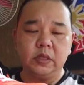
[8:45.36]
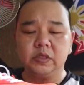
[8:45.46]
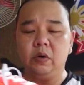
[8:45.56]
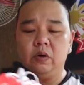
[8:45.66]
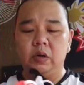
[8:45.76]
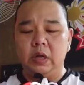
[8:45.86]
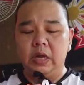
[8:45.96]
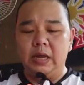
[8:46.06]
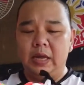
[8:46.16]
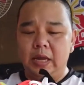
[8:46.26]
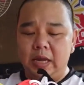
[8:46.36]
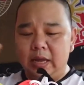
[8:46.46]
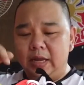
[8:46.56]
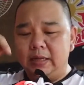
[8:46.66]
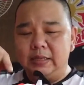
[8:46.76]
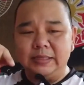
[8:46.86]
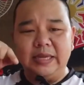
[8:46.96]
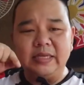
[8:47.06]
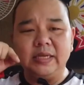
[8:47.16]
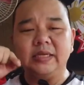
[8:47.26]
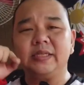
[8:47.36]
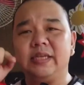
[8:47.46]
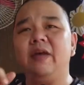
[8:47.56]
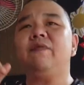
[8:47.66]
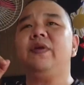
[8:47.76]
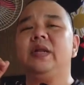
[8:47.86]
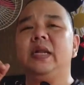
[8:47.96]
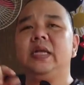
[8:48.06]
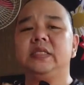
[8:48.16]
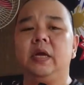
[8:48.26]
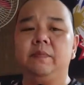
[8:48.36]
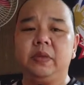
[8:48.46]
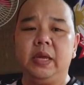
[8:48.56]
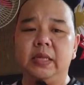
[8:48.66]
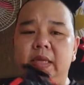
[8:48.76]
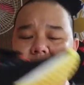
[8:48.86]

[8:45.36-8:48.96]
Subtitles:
So this is definitely something